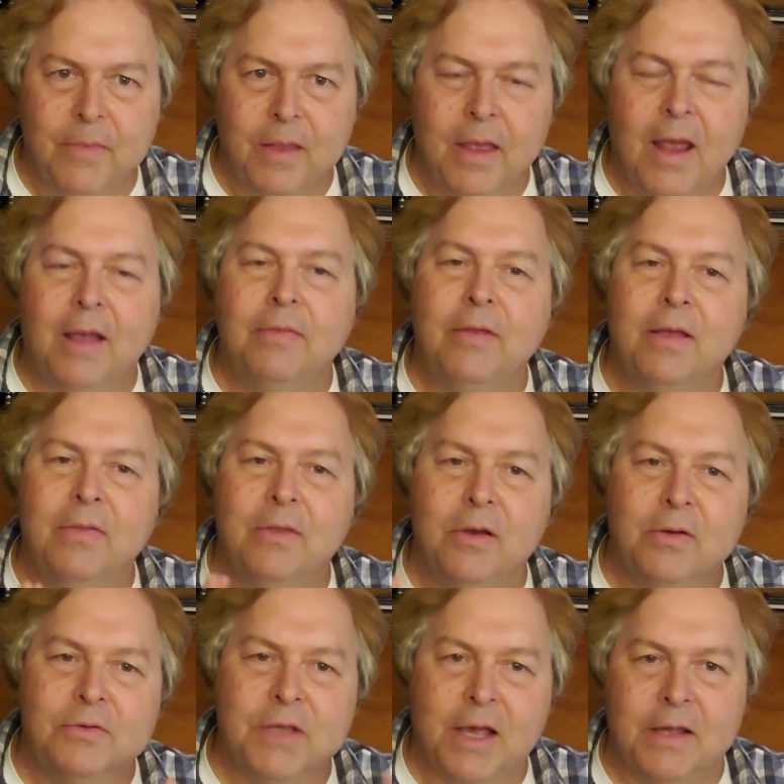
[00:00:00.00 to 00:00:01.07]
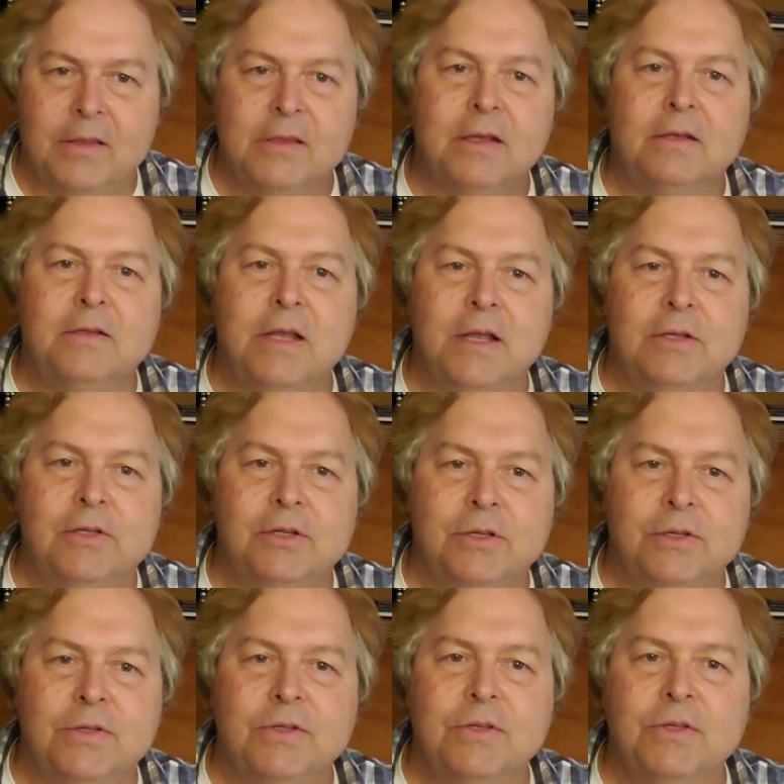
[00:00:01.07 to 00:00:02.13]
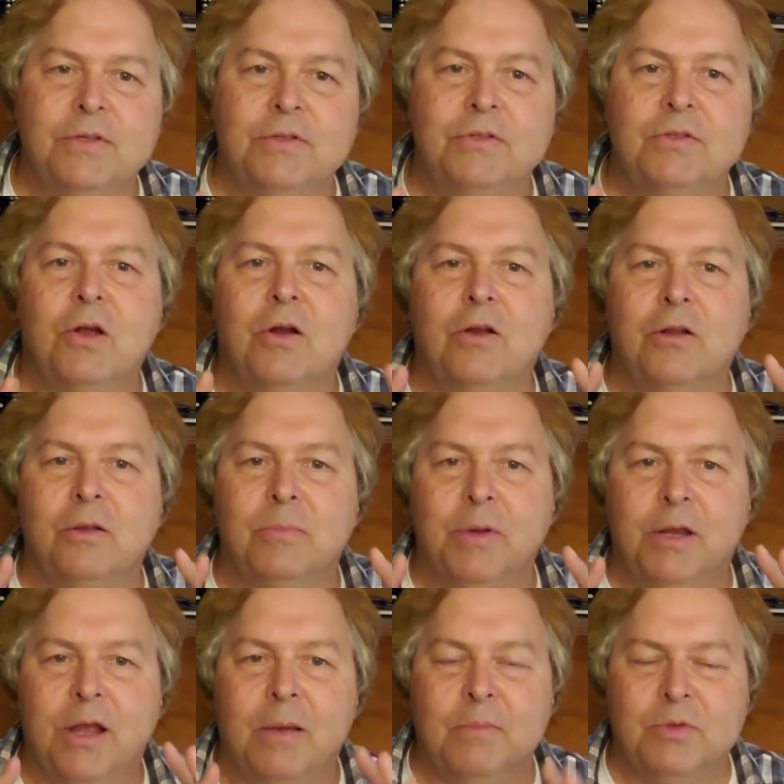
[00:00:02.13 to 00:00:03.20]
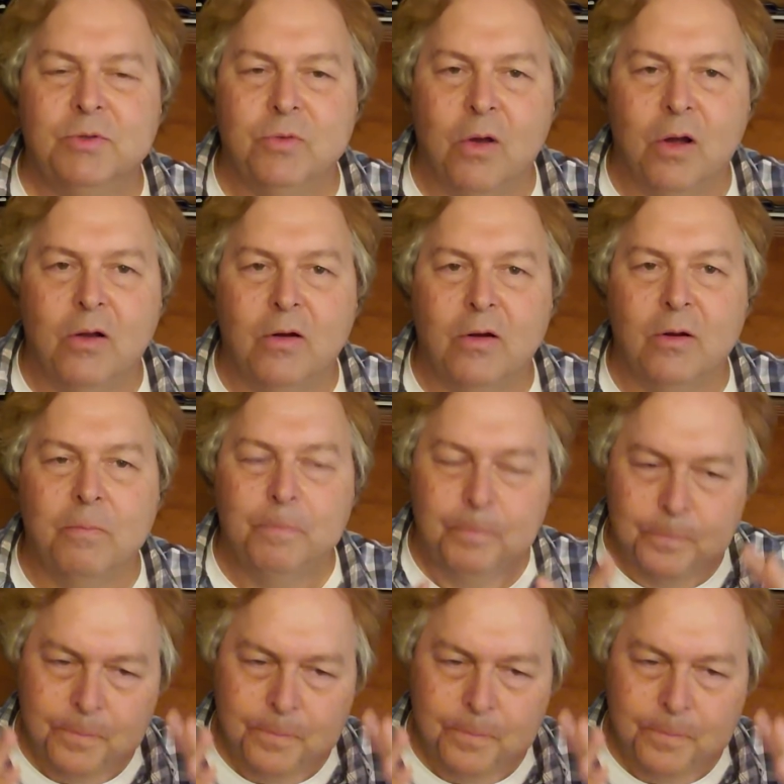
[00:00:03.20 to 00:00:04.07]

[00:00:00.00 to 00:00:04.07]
And then those ethnic tensions started to become stronger,